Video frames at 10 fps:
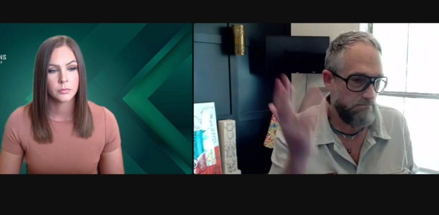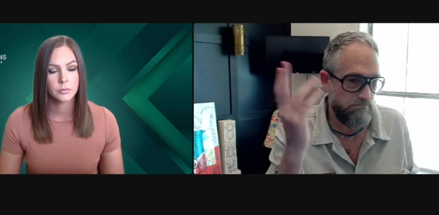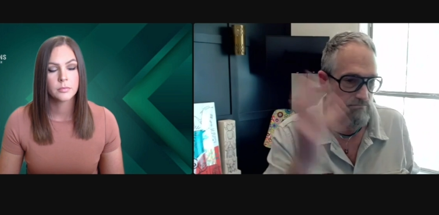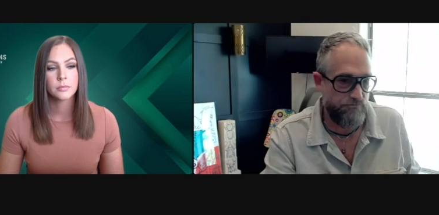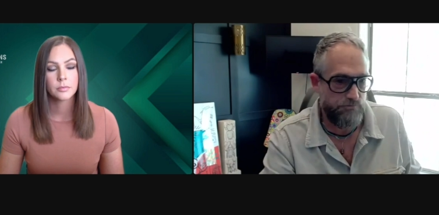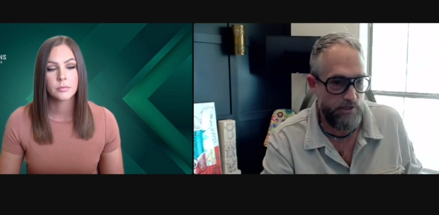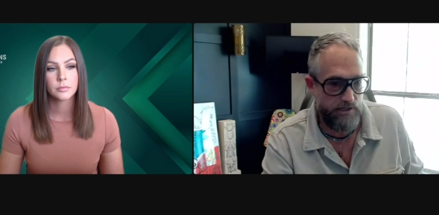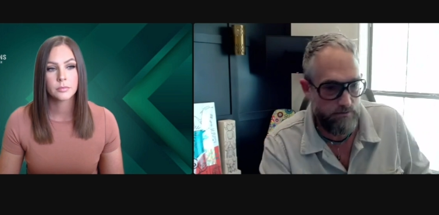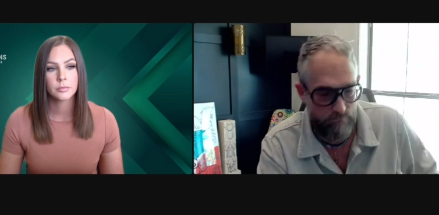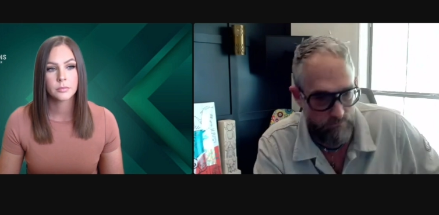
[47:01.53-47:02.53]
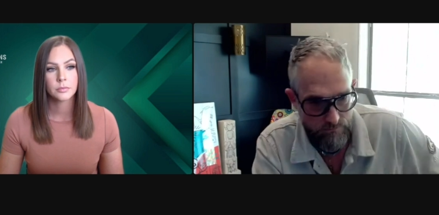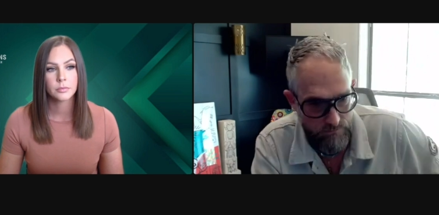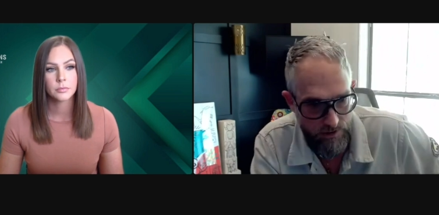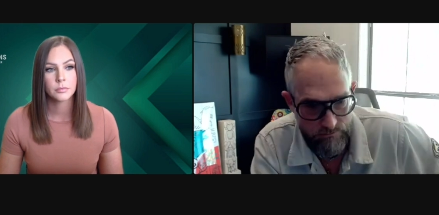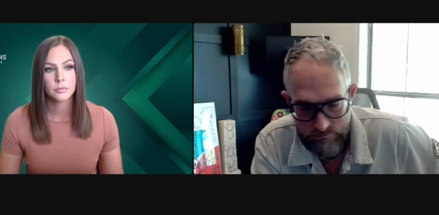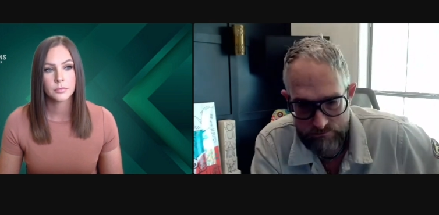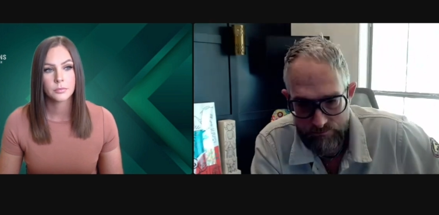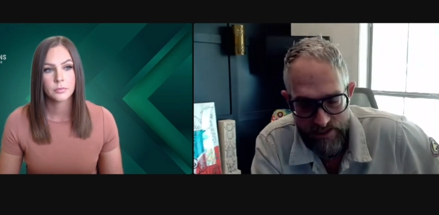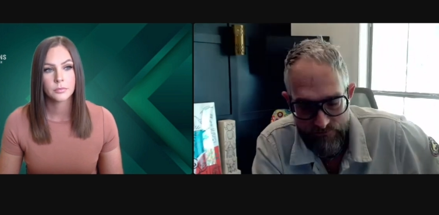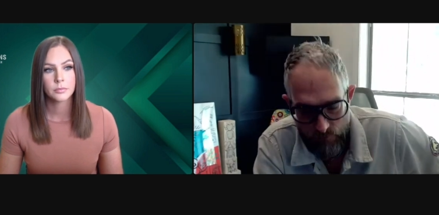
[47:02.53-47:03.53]
Speaker 1: free, you know,
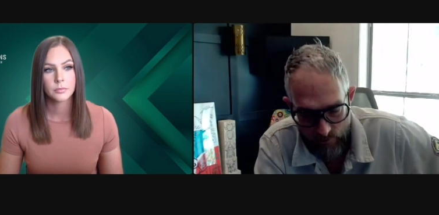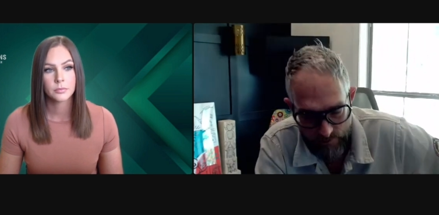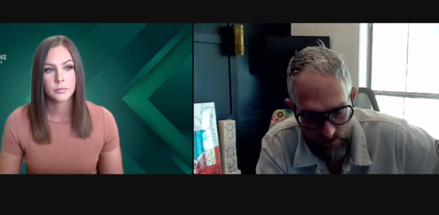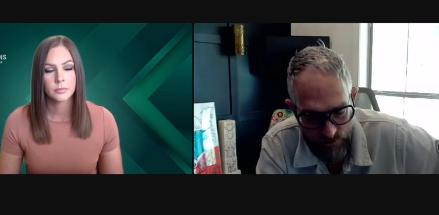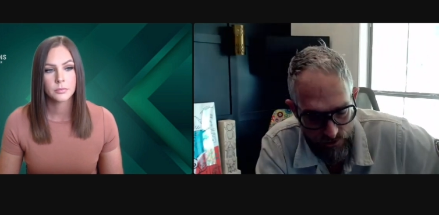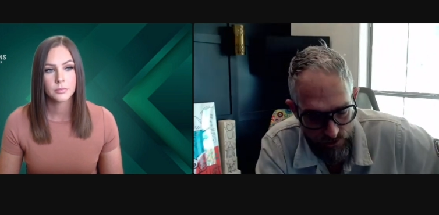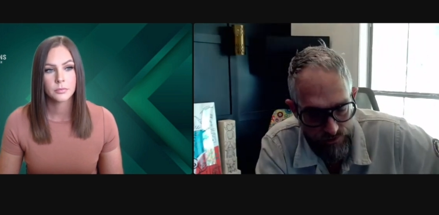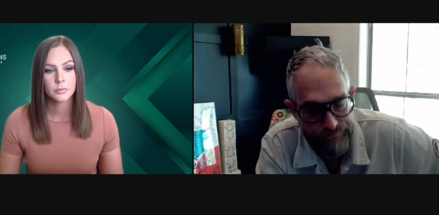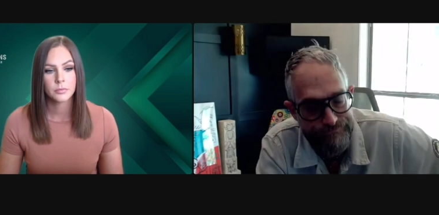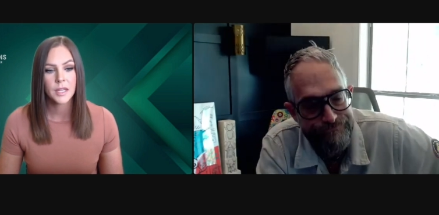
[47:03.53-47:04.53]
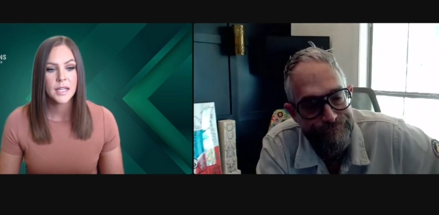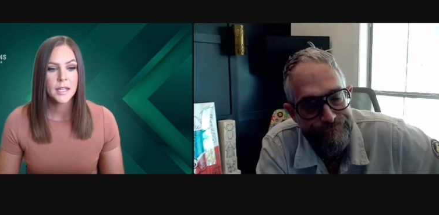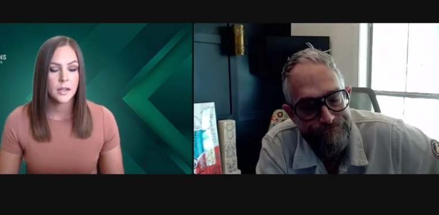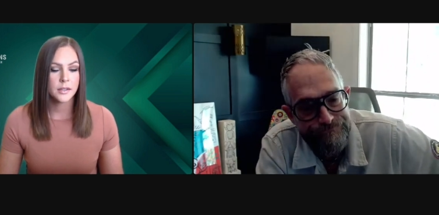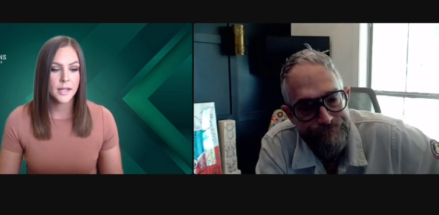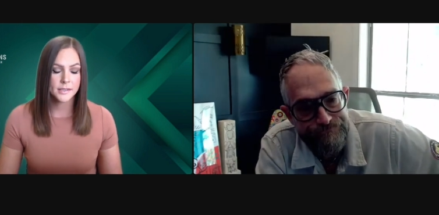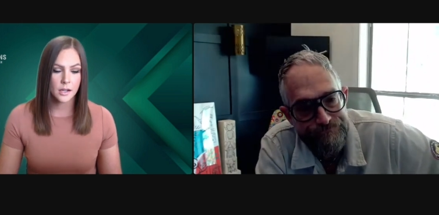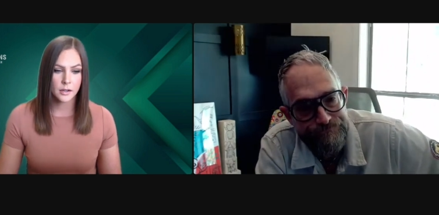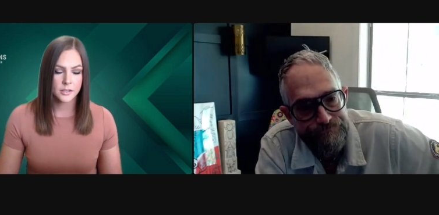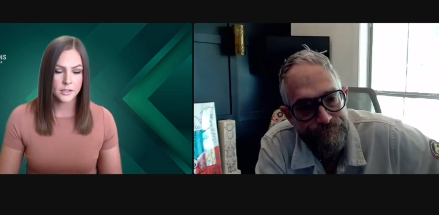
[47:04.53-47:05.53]
platform that you should use.
Speaker 2: The next
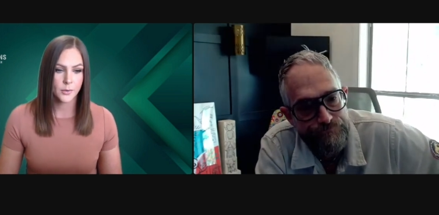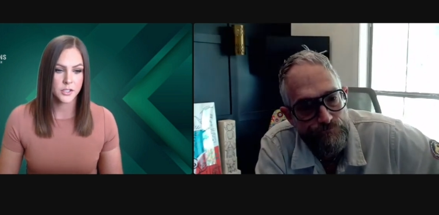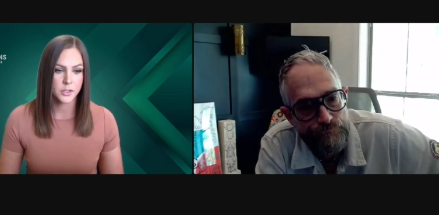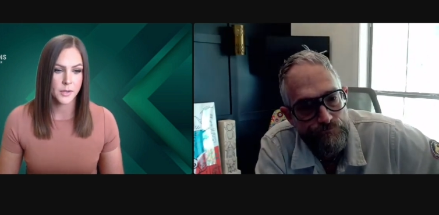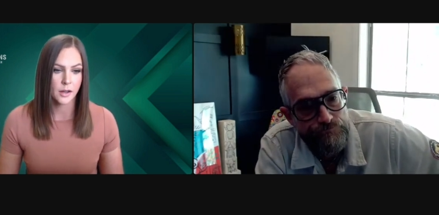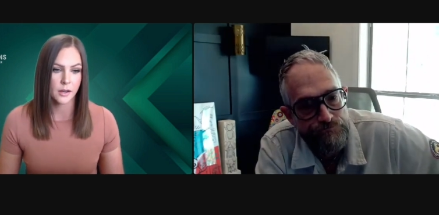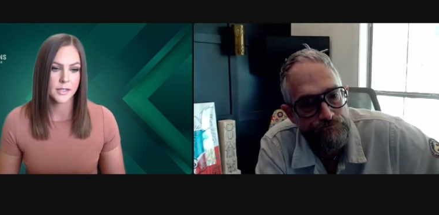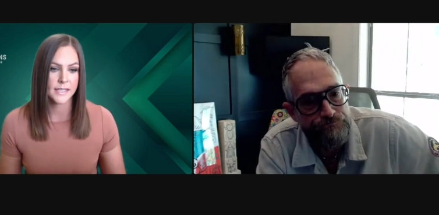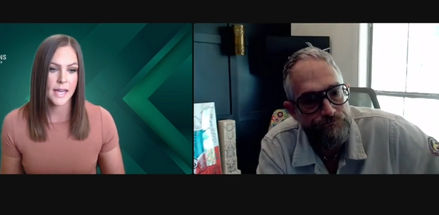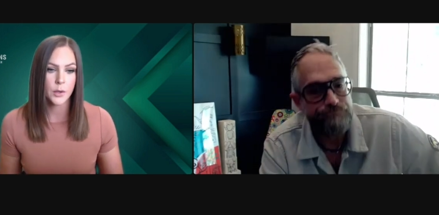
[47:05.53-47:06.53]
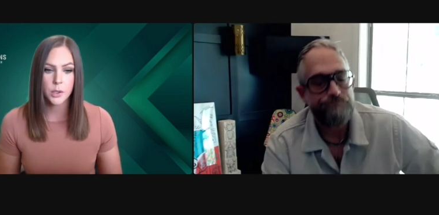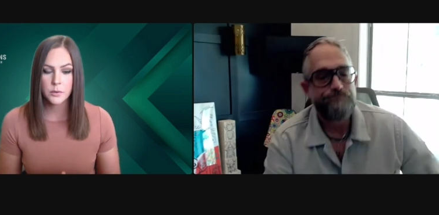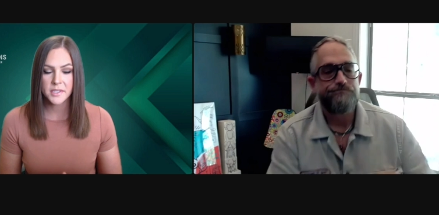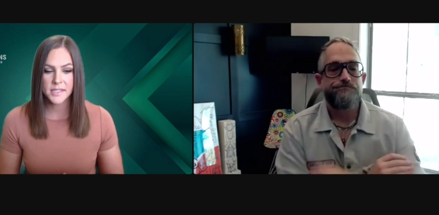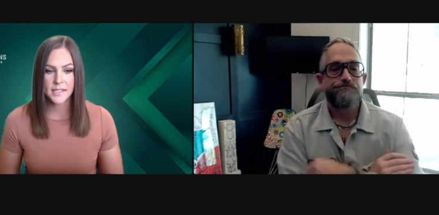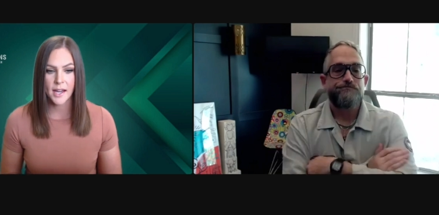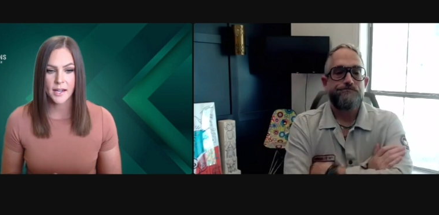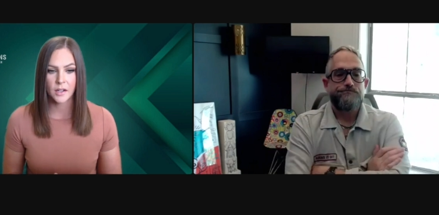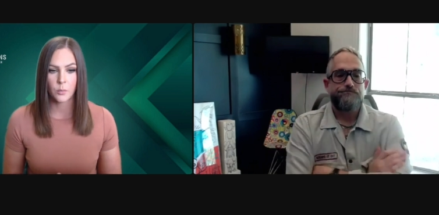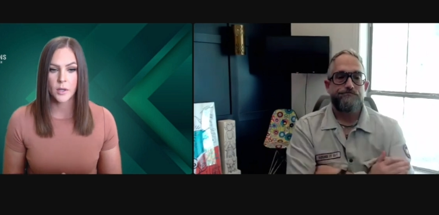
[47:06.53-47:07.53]
audience question we got is How do you decide
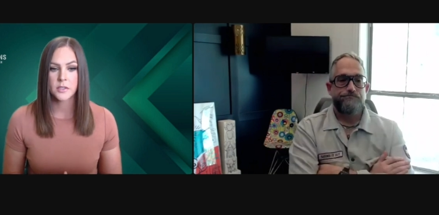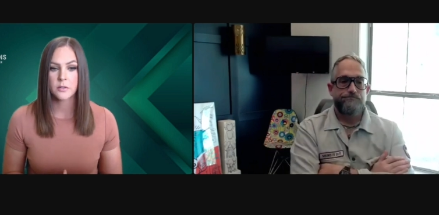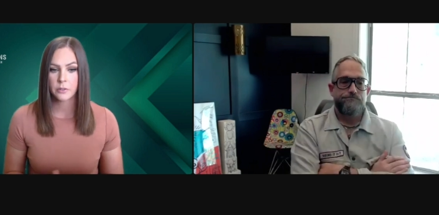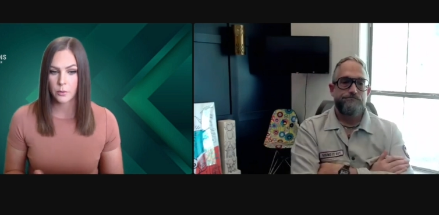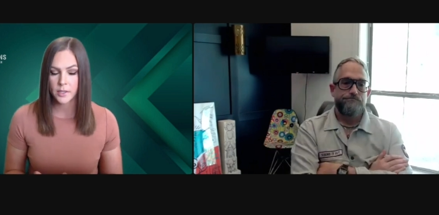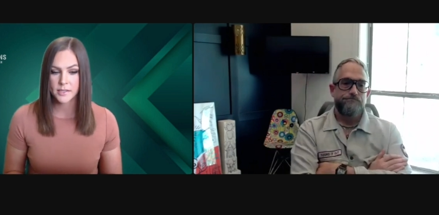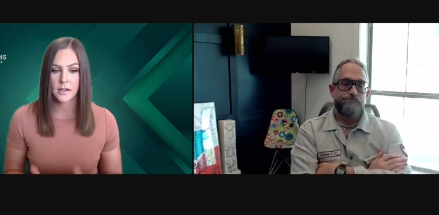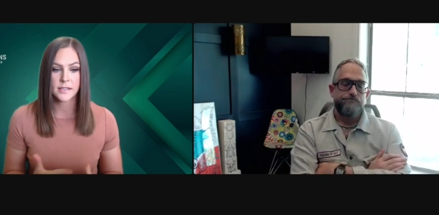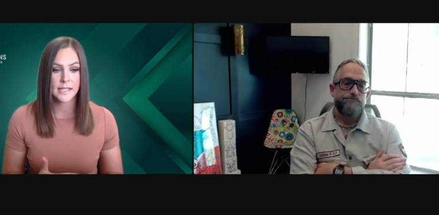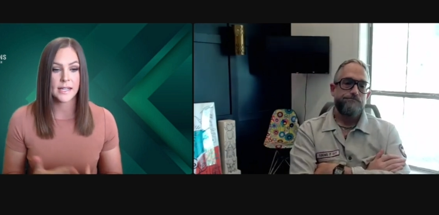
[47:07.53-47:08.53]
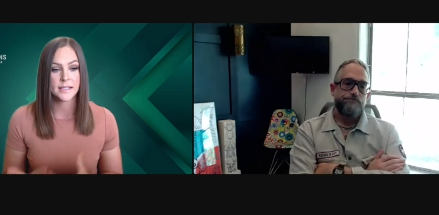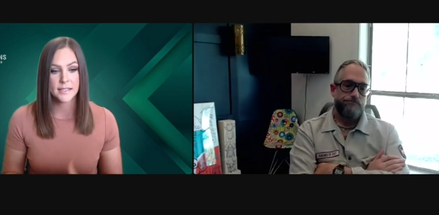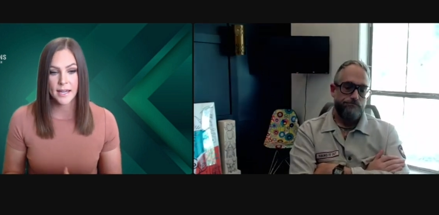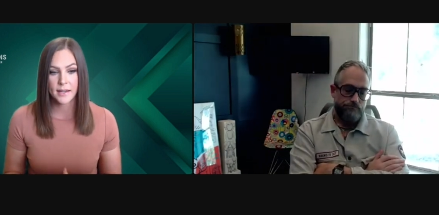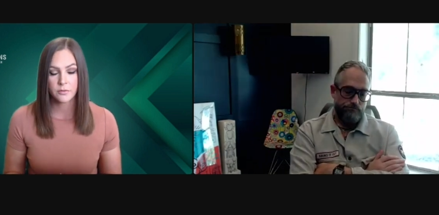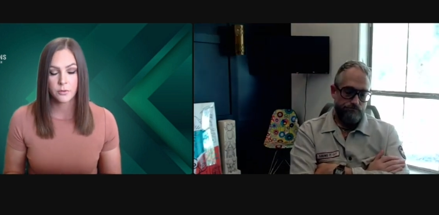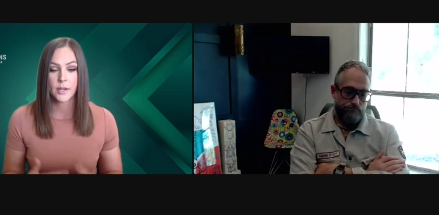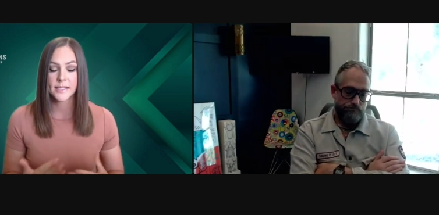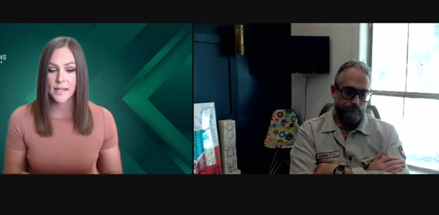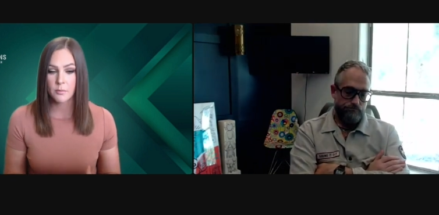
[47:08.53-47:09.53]
on what to focus on day to day? For
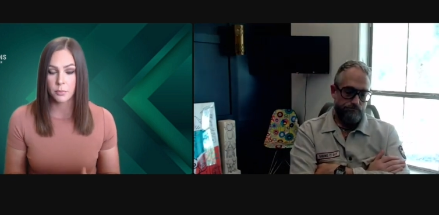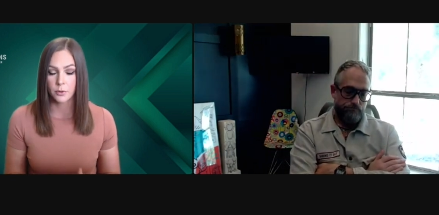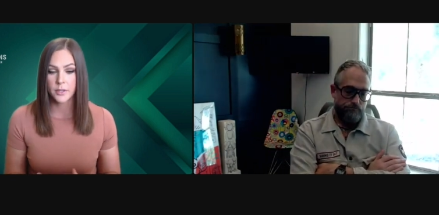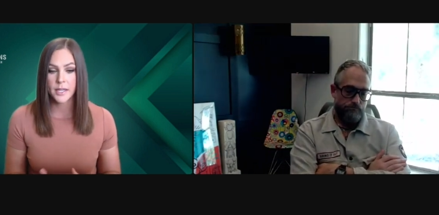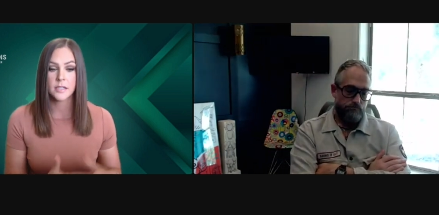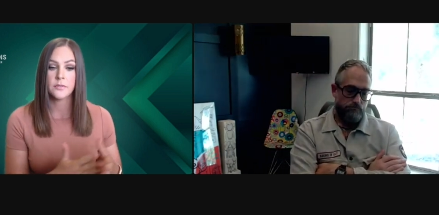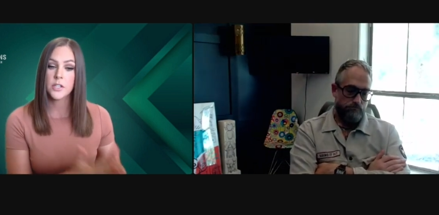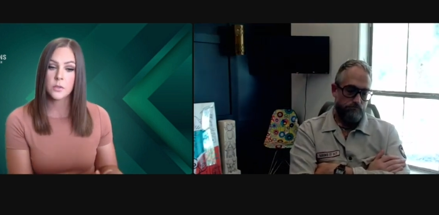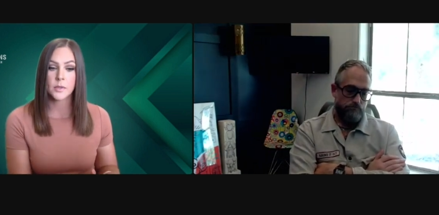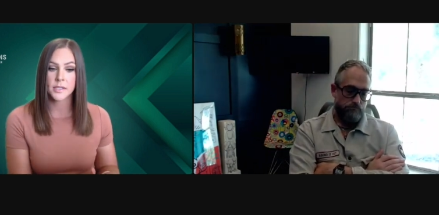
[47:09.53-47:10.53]
example, individual